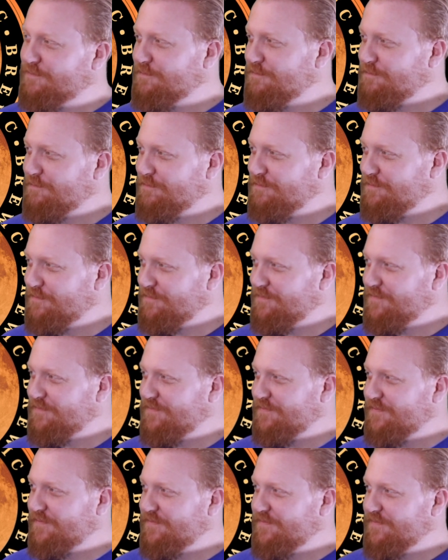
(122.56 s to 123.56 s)

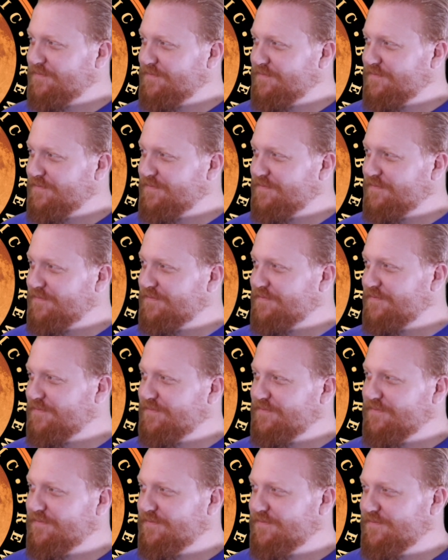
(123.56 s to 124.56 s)

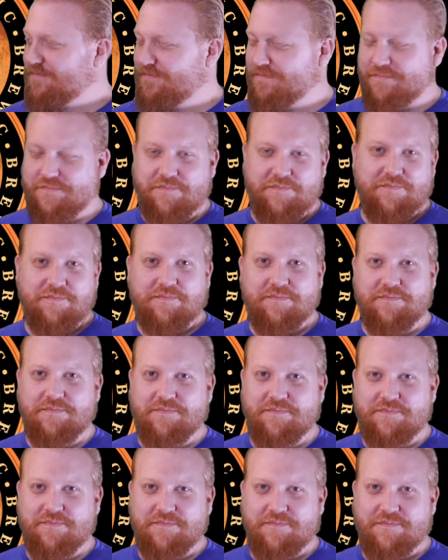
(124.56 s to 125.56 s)

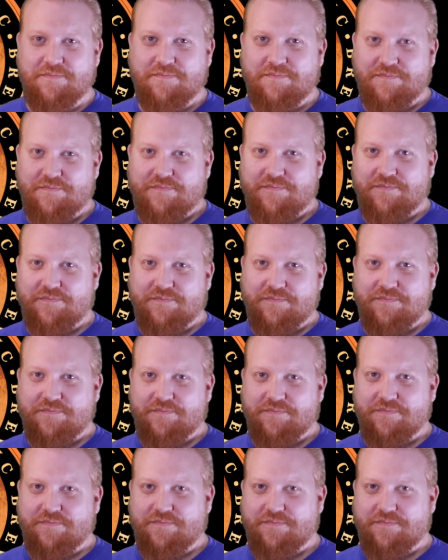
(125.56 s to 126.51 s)
(silent)